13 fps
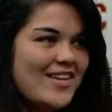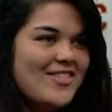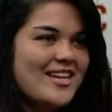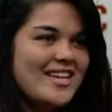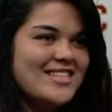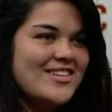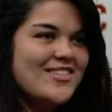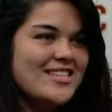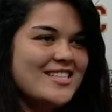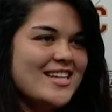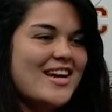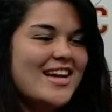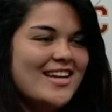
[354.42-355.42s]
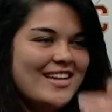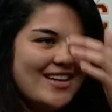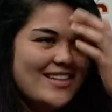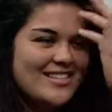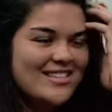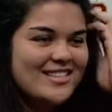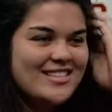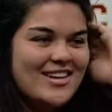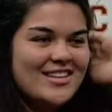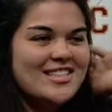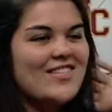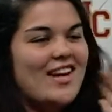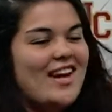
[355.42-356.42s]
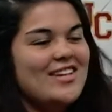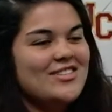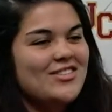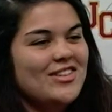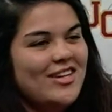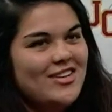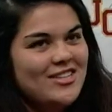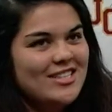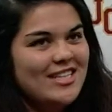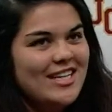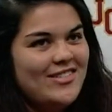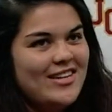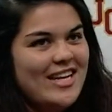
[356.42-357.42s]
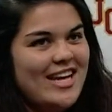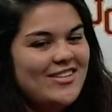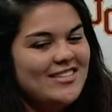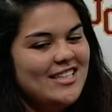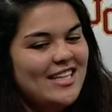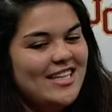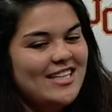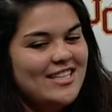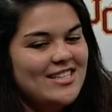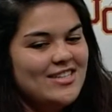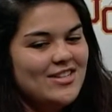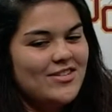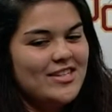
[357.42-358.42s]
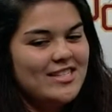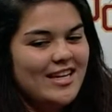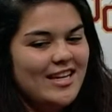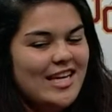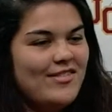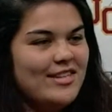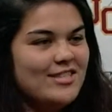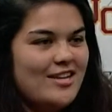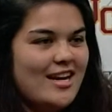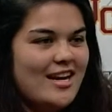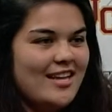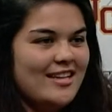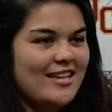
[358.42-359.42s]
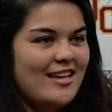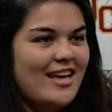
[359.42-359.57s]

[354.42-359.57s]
mean, it's always, I talk to my high school coach every now and then, and he's always like keeping track, and